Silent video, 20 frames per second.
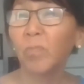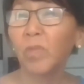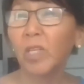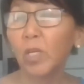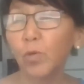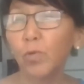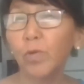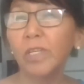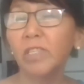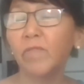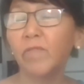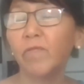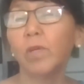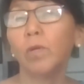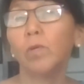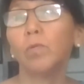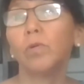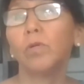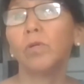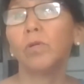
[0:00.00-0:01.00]

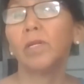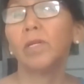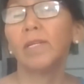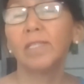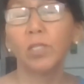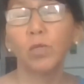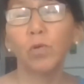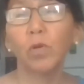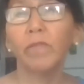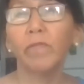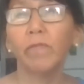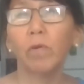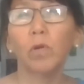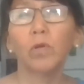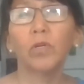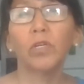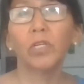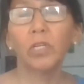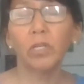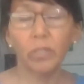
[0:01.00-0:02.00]
Greasefeaward is
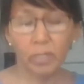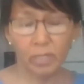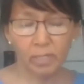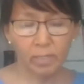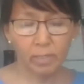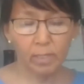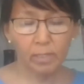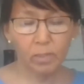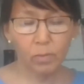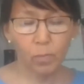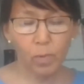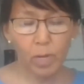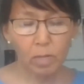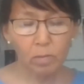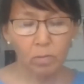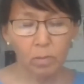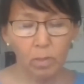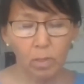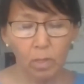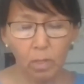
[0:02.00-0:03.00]
24-hour darkness as
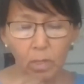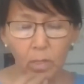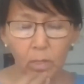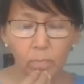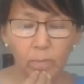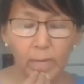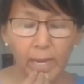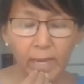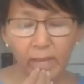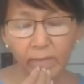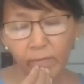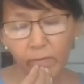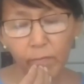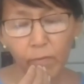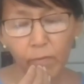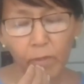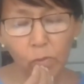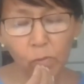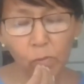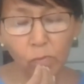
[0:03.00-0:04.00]
well. I have a
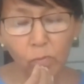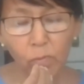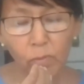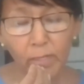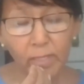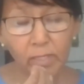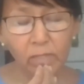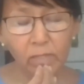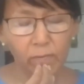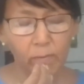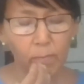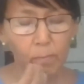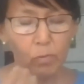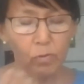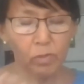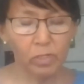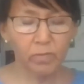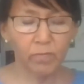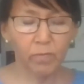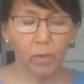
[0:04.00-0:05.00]
friend who is from
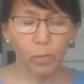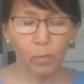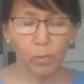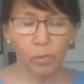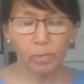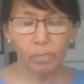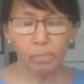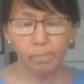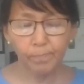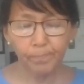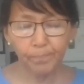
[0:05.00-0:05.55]
Greasefeaward.